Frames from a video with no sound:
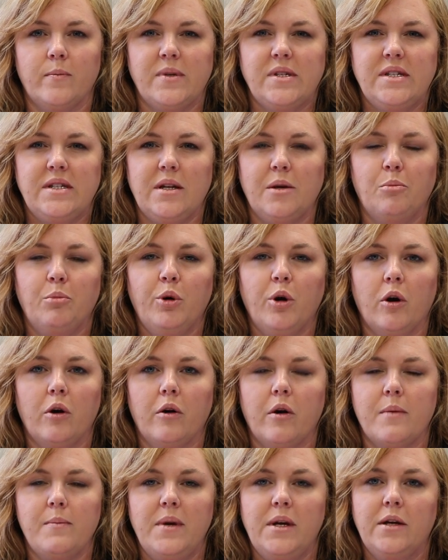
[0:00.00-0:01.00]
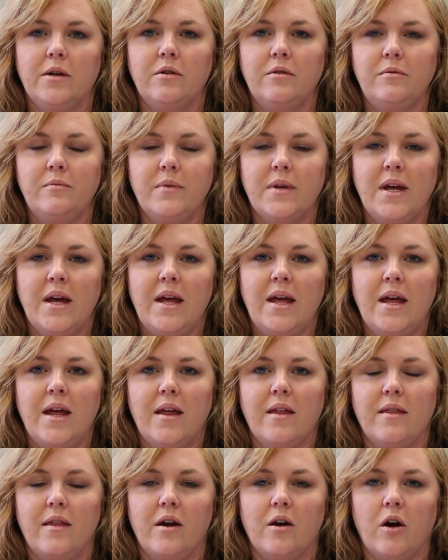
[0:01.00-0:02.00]
from a STEM program here.
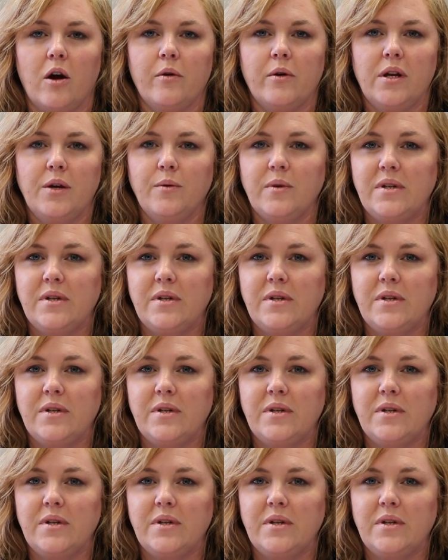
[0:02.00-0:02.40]
They're already